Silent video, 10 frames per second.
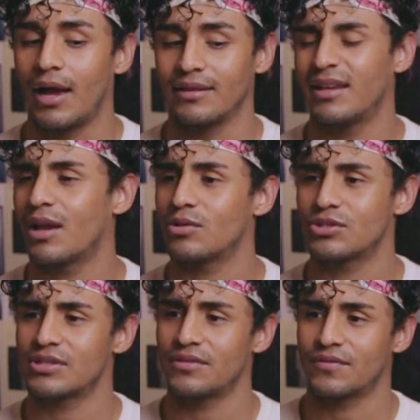I think I
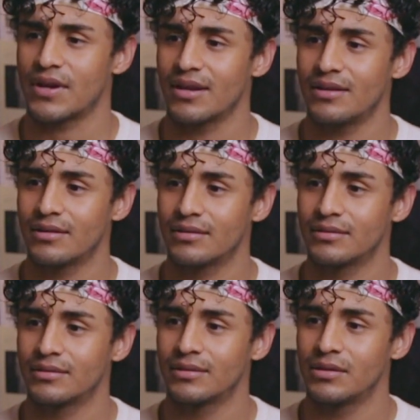was just afraid.
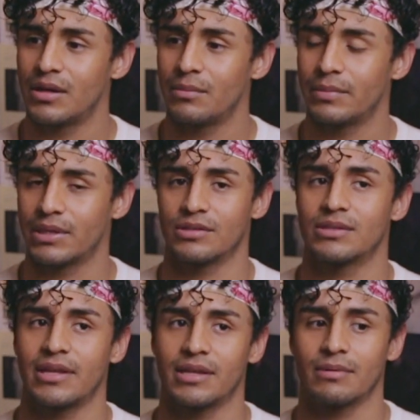Because